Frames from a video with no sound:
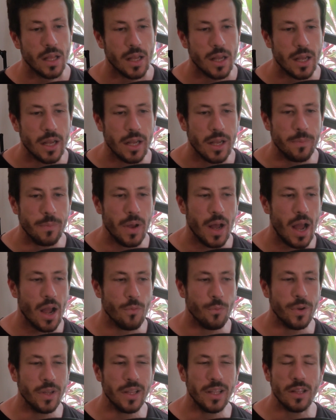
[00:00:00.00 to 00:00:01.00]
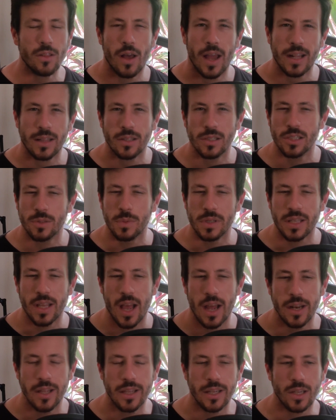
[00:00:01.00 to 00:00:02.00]
Um, I really liked this
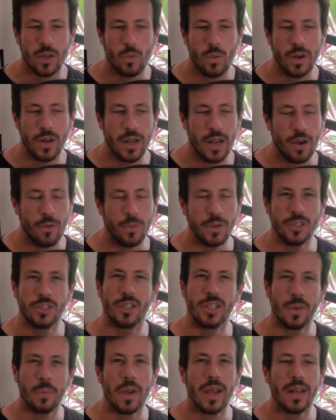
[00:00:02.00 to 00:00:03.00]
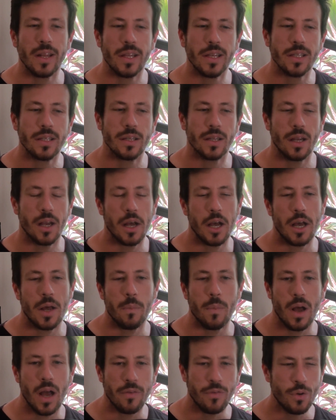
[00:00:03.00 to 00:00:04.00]
mechanic when I originally made it.
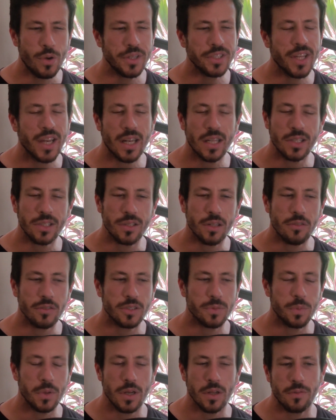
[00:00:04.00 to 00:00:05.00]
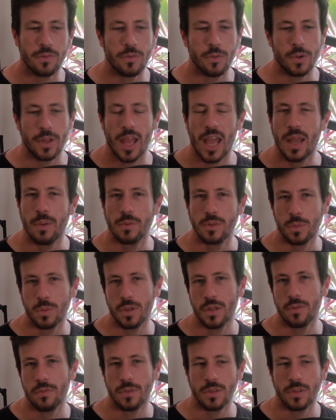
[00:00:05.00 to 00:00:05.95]
Um, I've always had a soft spot for games with